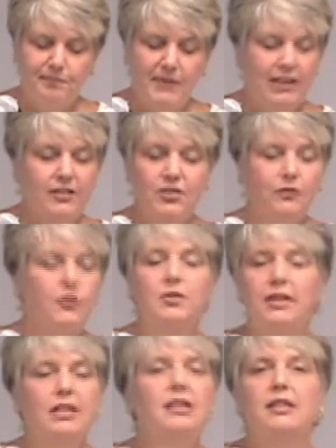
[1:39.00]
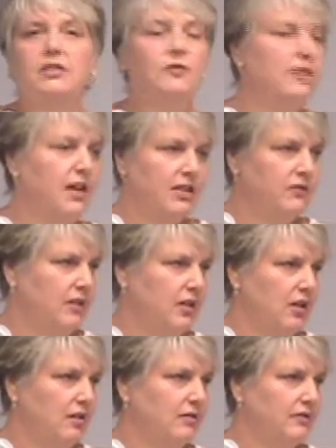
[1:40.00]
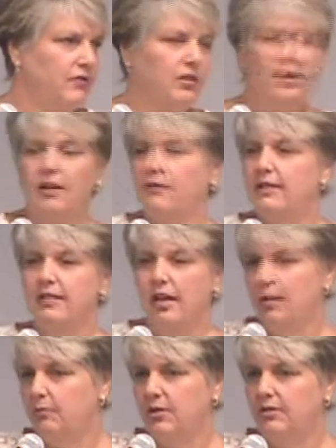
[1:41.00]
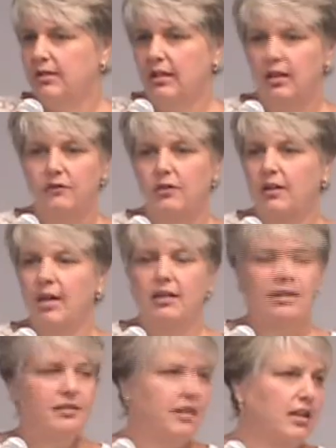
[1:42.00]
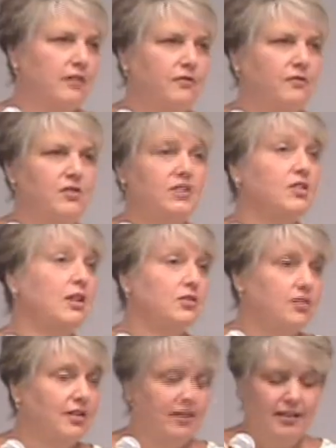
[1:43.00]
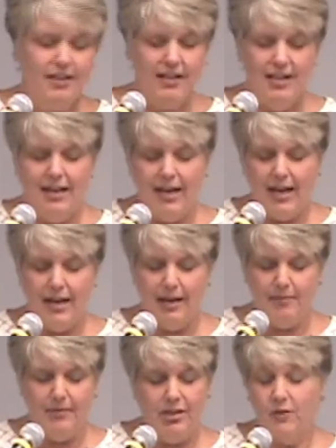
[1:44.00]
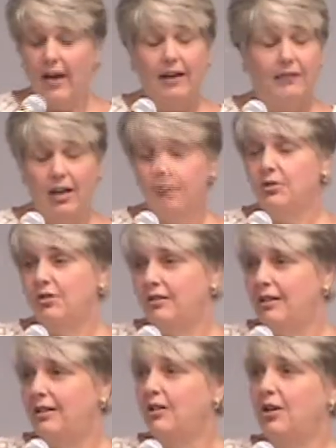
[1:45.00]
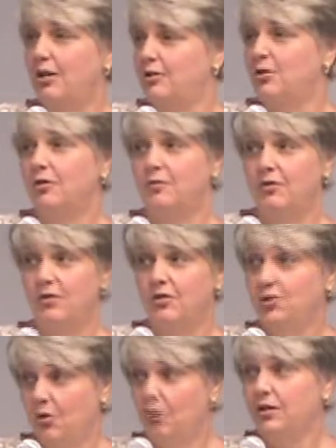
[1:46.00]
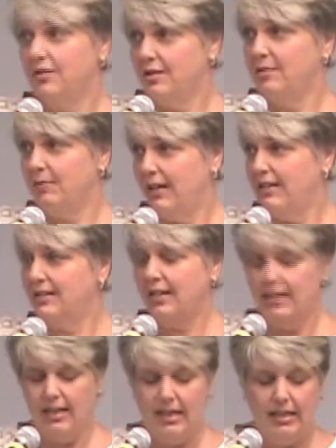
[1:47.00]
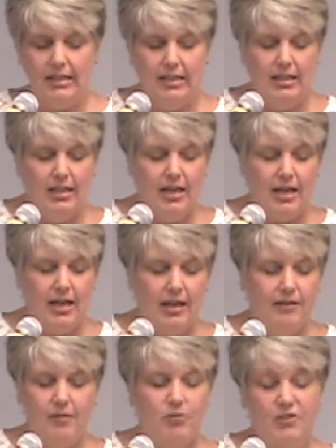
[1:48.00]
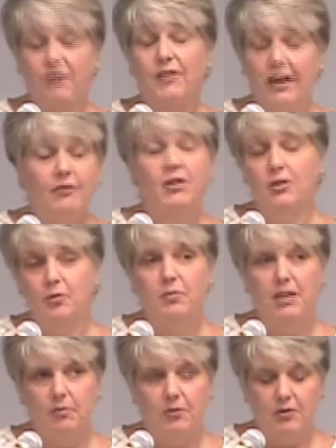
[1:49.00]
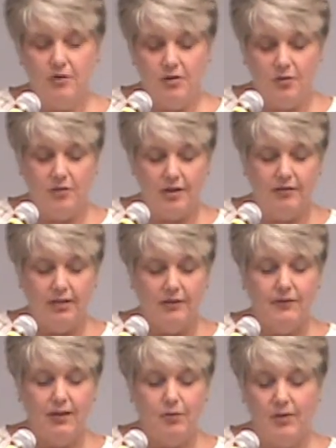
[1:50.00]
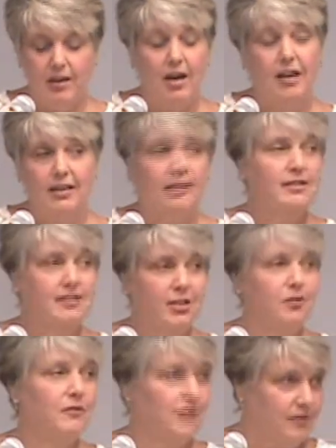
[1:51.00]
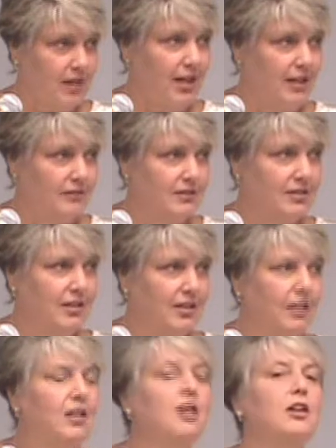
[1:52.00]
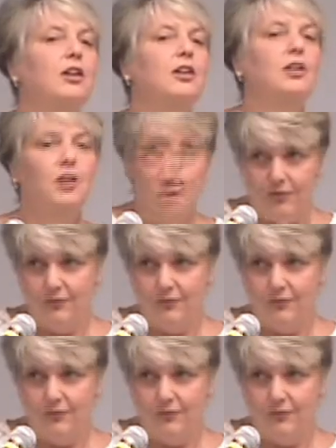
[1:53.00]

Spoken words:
And so if you're into this philosophy at all, if you love this kind of music, if you like this kind of discussion, and you have the opportunity to go to a gorgeous place like that with 500 people who are living with God at the center of their lives, go.